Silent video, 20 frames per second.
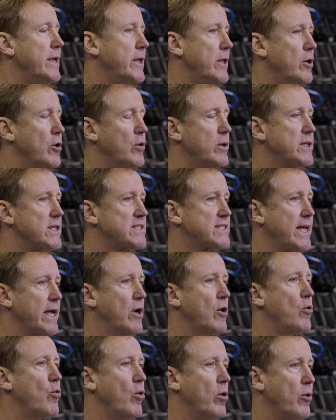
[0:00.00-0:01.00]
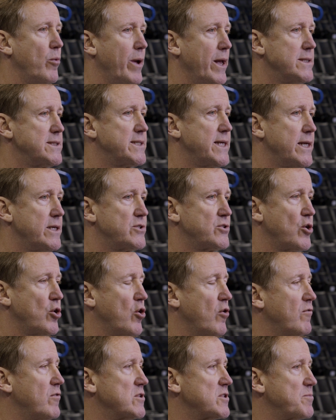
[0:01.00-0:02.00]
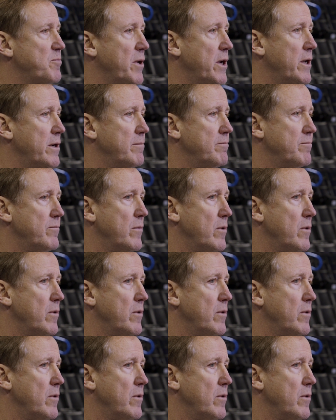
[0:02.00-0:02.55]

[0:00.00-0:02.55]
You know, in the second quarter, we had 10 turnovers, but